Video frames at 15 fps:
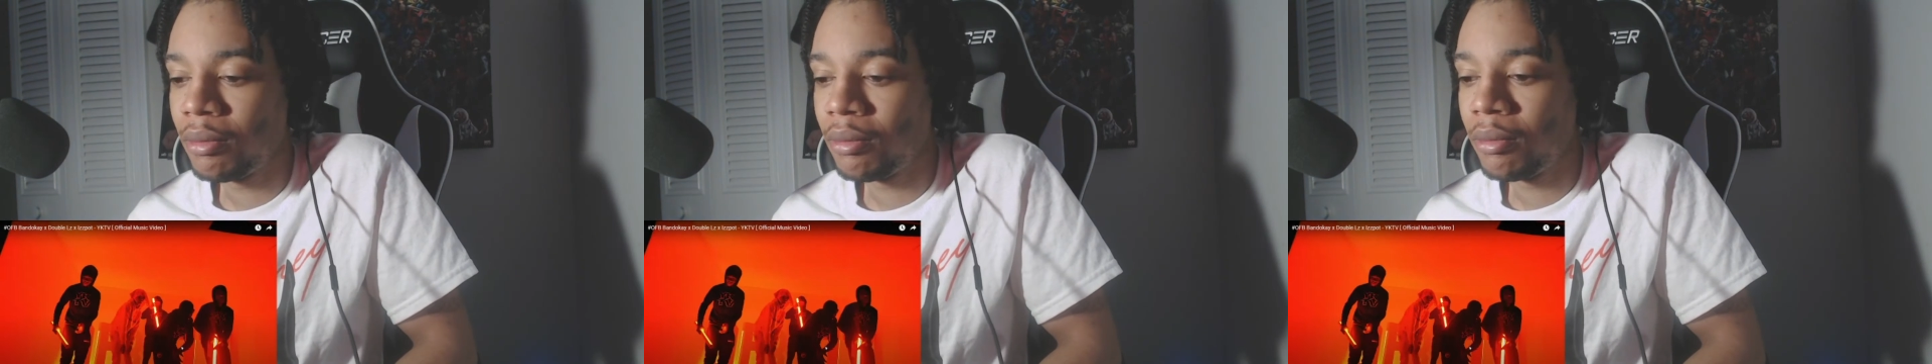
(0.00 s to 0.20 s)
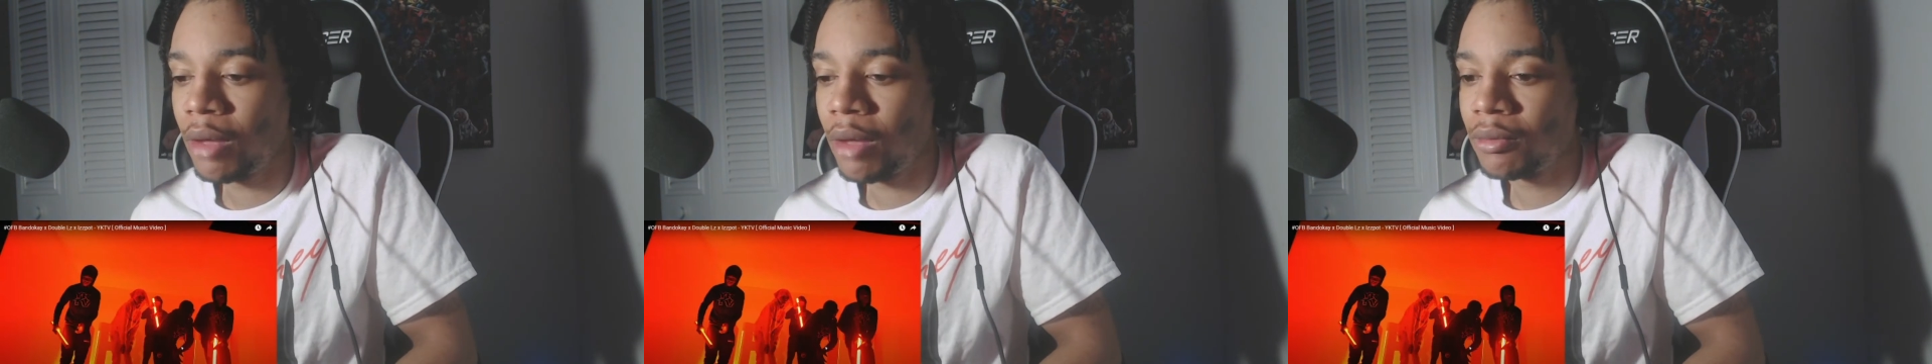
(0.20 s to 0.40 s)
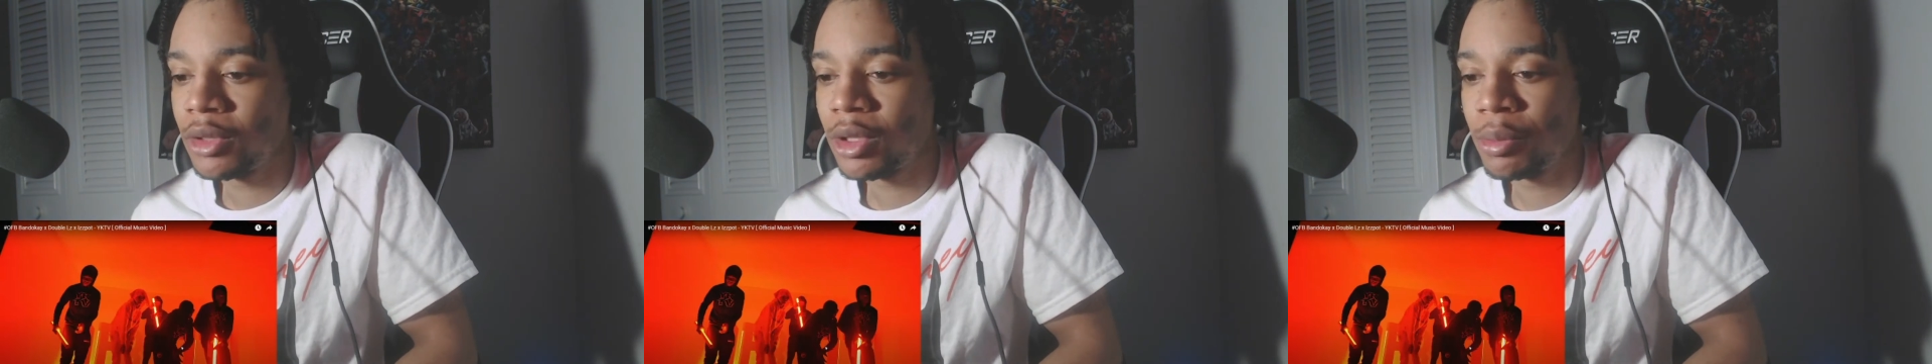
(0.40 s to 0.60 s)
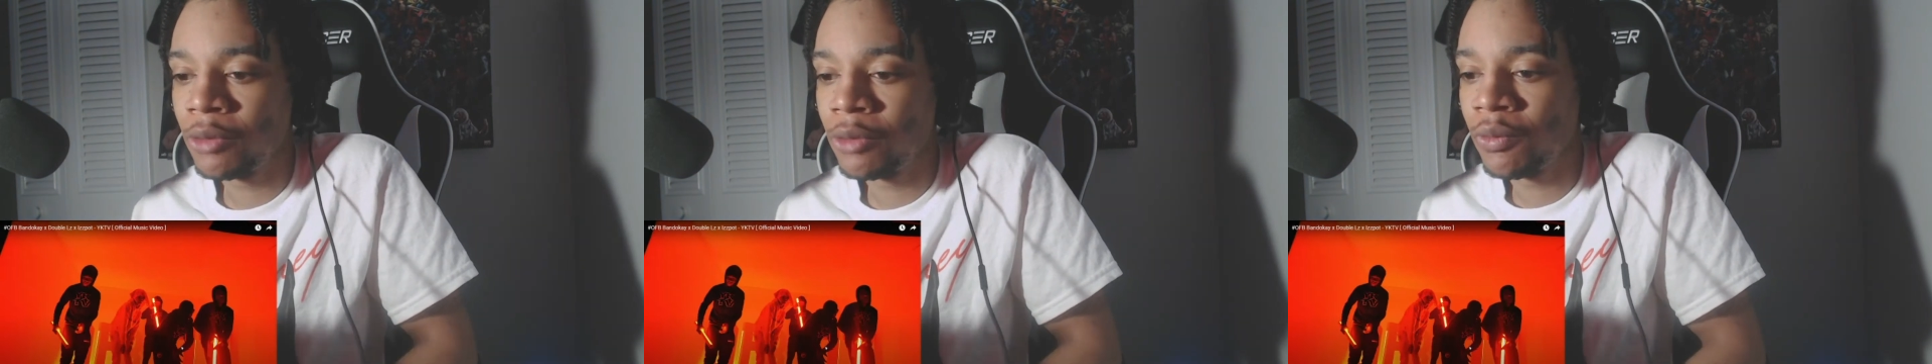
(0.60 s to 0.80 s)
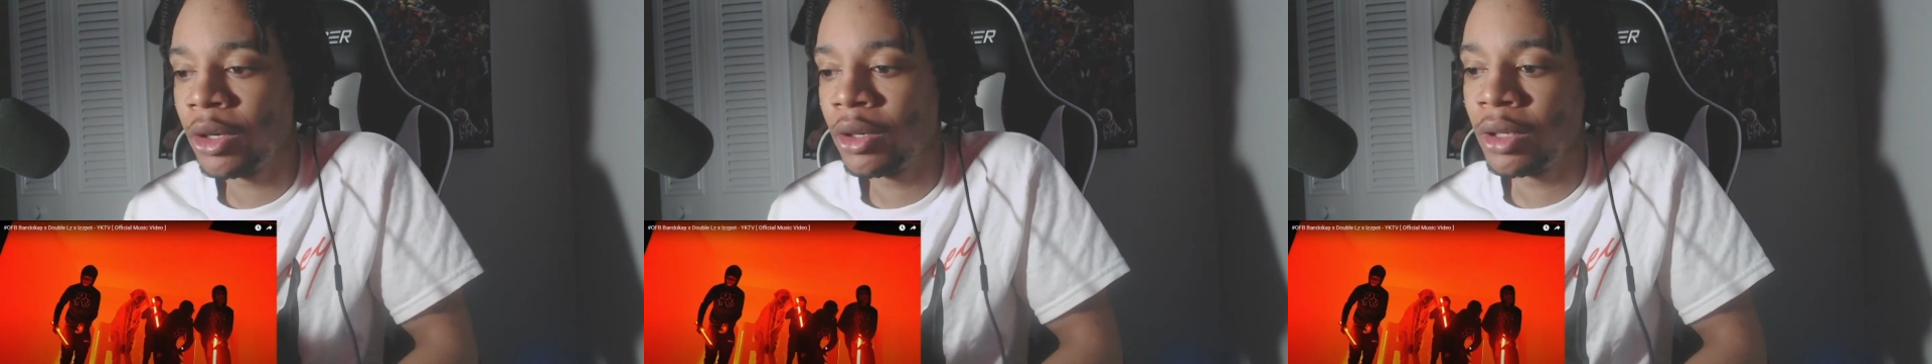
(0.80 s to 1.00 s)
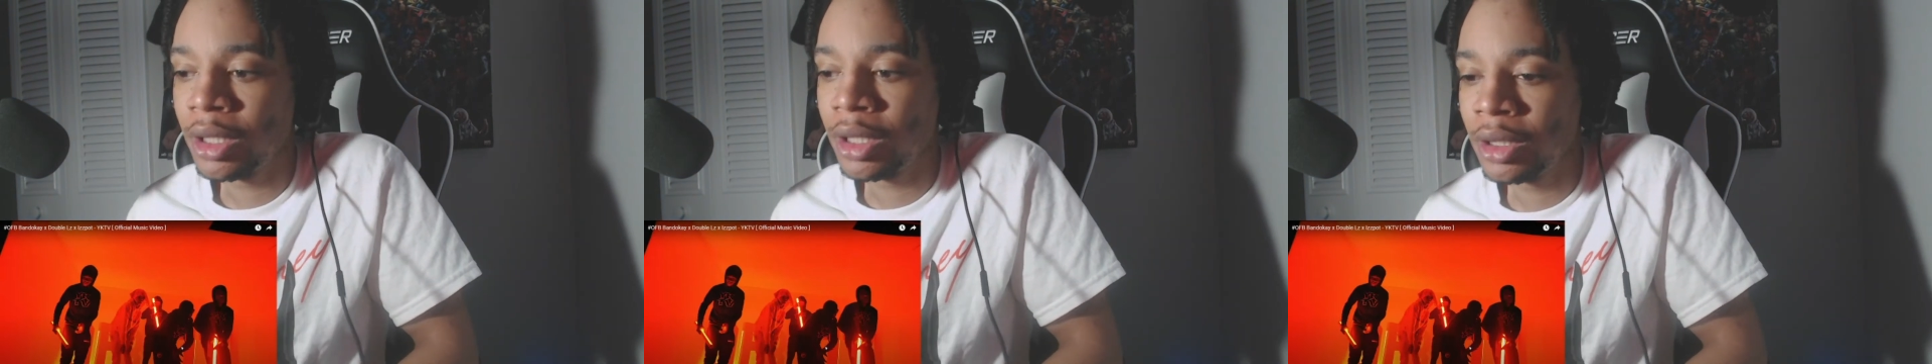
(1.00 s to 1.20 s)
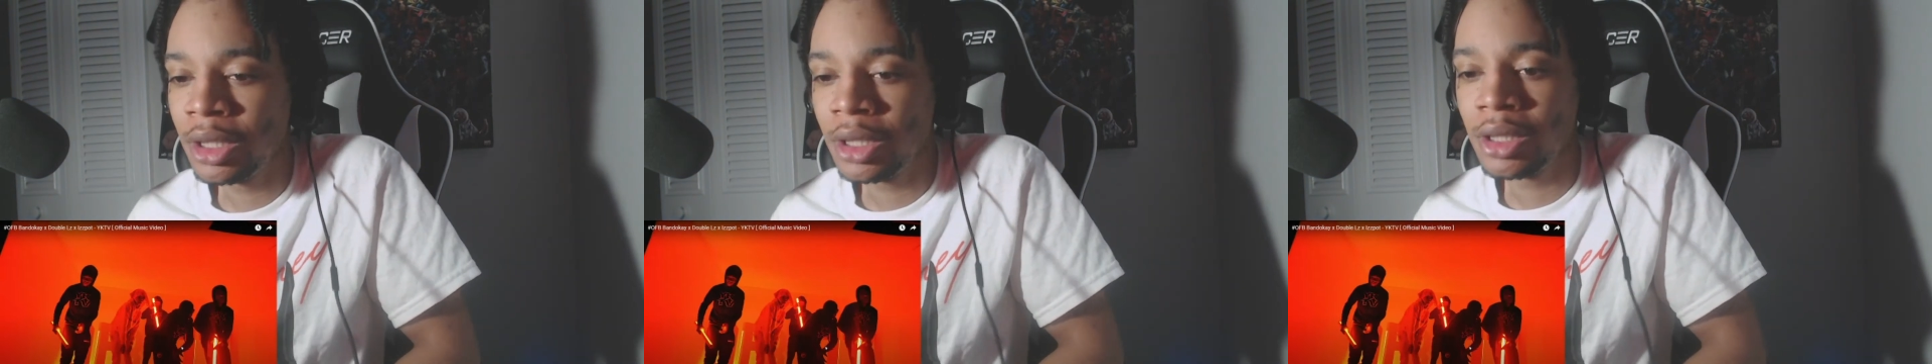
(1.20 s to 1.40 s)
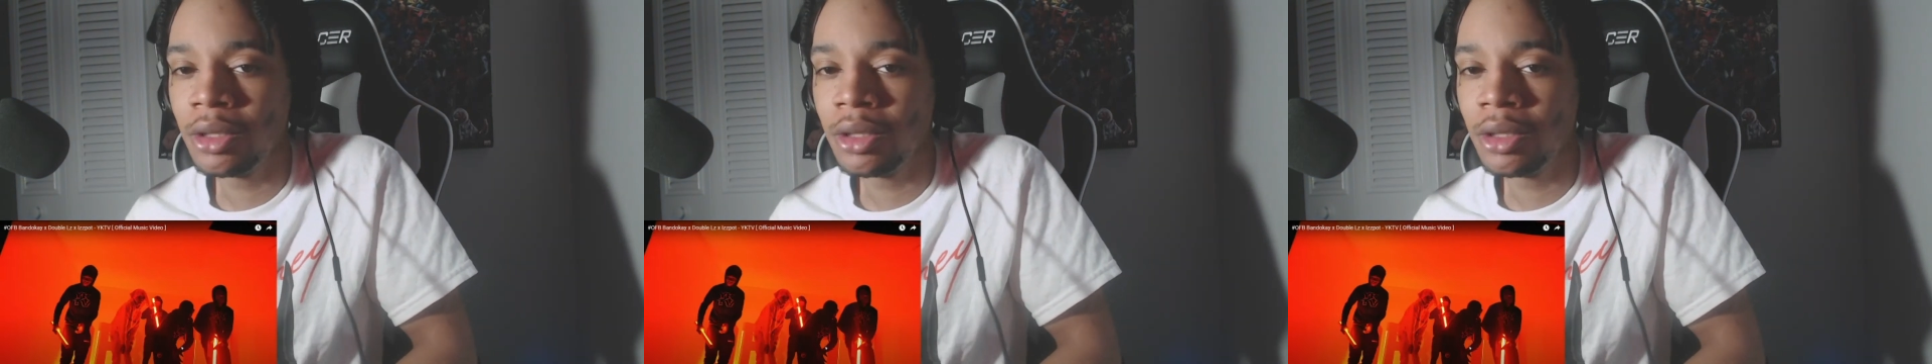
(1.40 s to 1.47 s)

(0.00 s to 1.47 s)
I'ma spin around like a DJ.